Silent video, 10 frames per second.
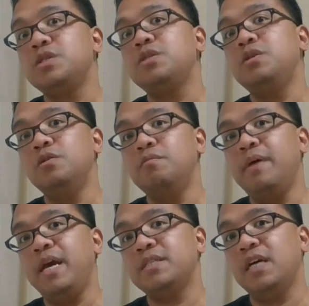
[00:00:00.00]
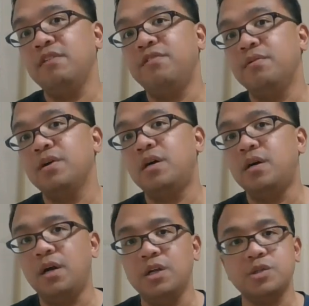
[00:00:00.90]
to make telephone
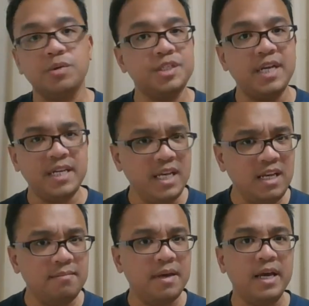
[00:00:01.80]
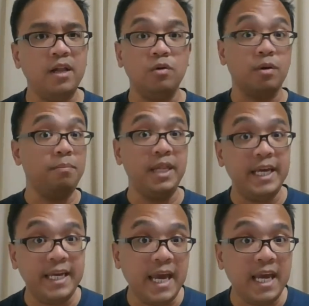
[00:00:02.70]
calls or send email or play
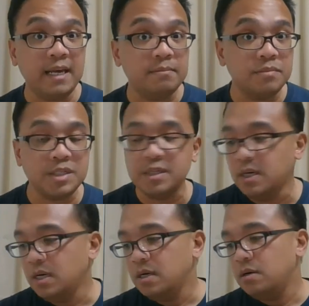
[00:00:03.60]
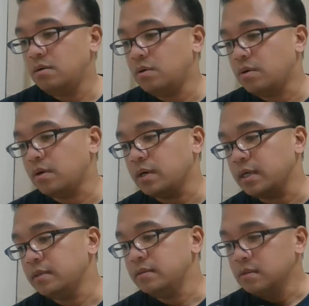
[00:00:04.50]
games
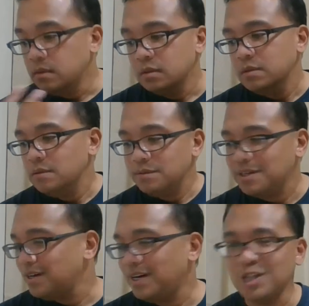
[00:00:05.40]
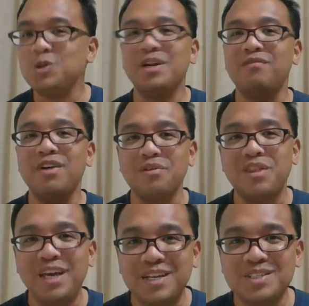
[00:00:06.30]
or the hundred of other
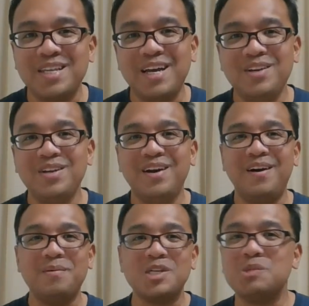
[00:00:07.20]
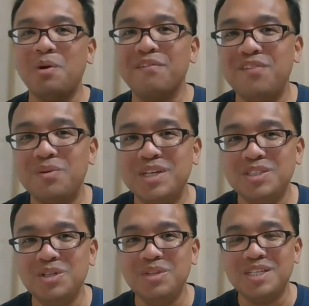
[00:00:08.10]
things that a smartphone can
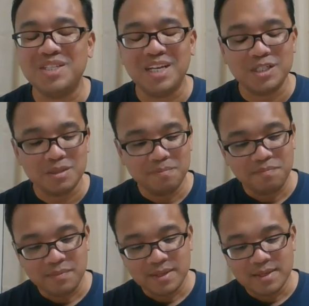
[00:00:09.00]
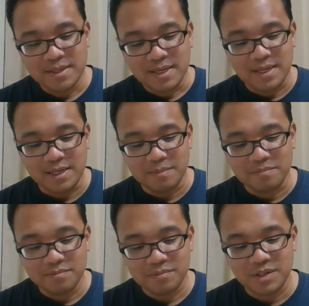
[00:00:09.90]
do these days.
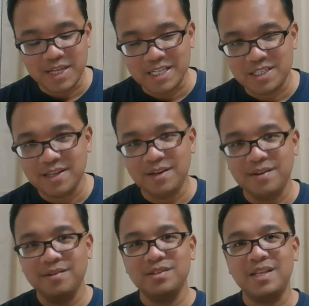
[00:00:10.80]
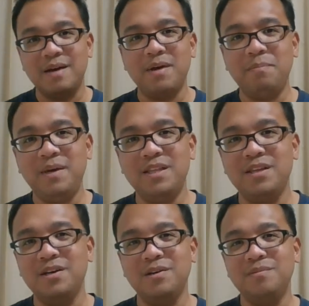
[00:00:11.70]
So that might be
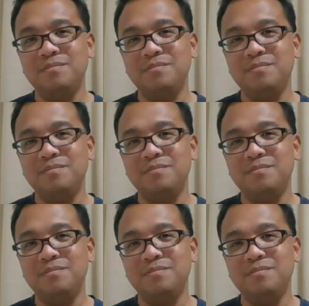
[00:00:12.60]
the